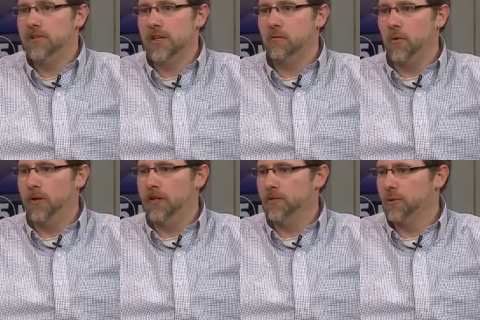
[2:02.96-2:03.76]

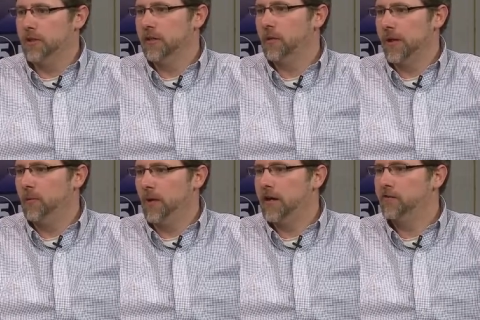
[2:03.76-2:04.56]
standpoint, it's really a
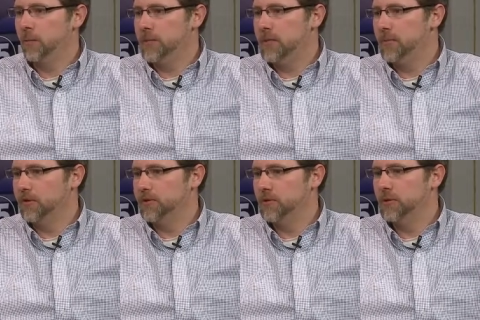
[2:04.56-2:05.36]
great way for
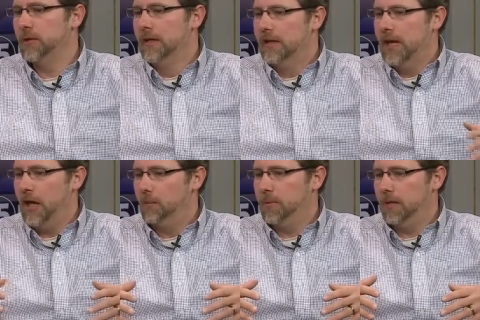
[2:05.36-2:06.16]
people to
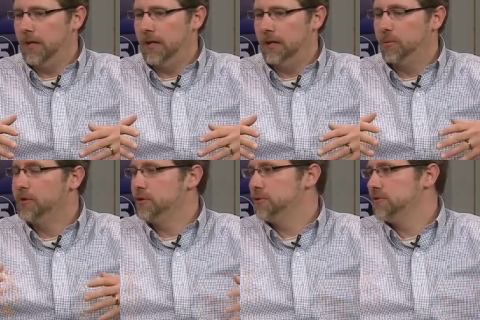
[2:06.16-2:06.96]
help uh,
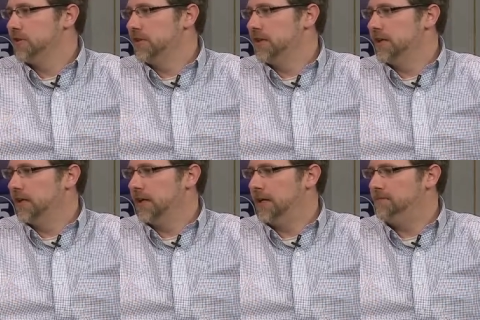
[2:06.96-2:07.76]
reduce the
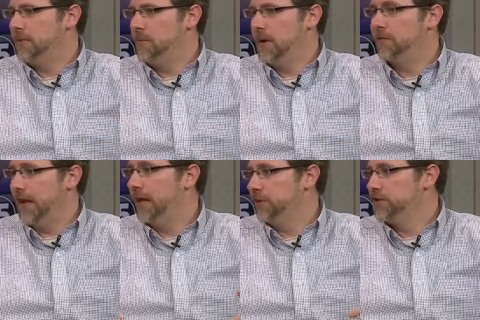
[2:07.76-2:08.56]
um, amount of
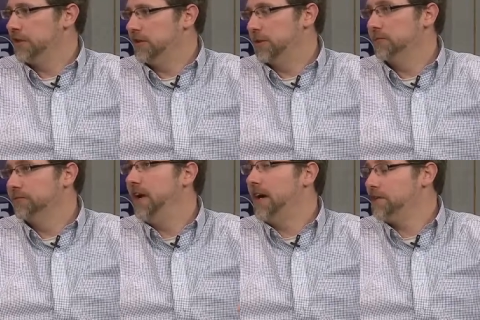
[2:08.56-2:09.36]
algae or
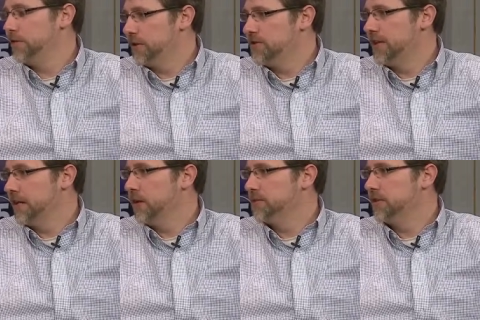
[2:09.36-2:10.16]
phosphorus
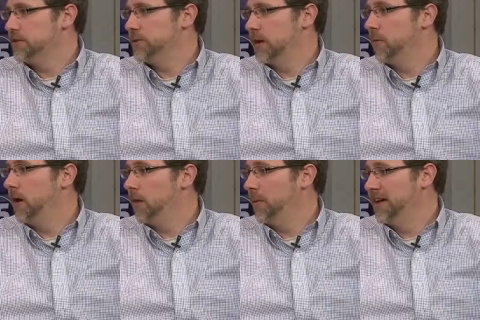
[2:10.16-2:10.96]
that goes into our
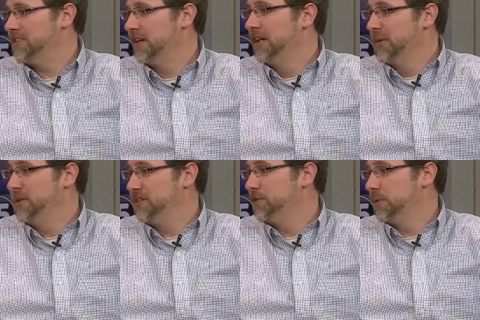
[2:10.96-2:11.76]
waterways,
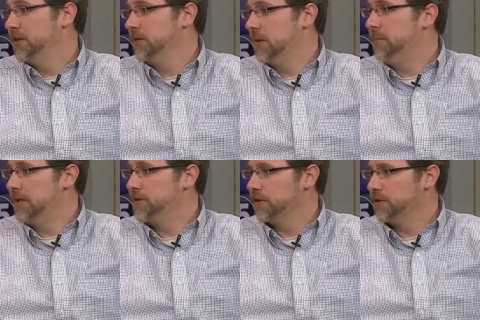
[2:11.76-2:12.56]
which is really a
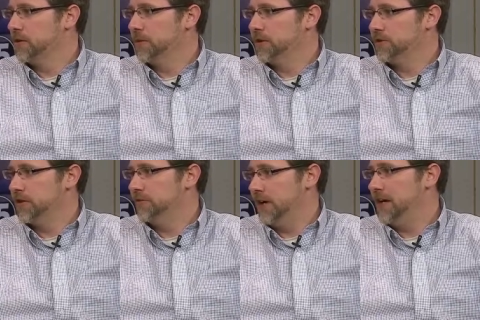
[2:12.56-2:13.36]
major contributor
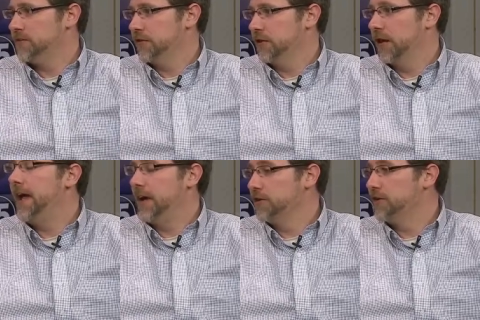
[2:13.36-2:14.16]
to the phosphor uh,
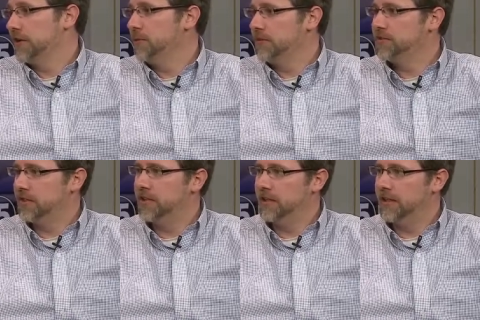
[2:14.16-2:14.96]
algae that we've
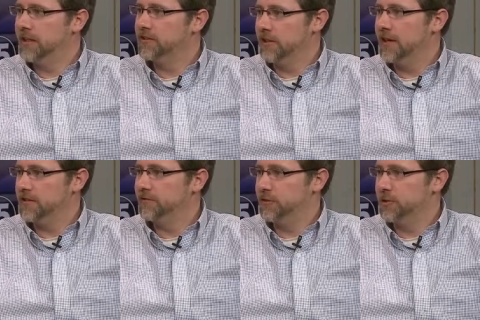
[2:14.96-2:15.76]
seen in the lakes the
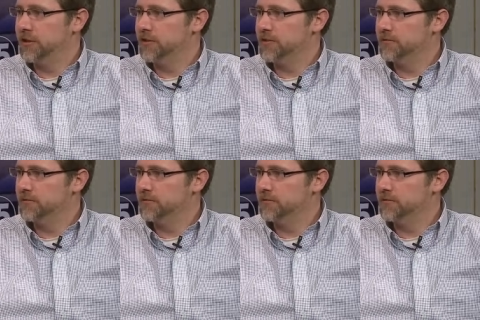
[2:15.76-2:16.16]
last few years.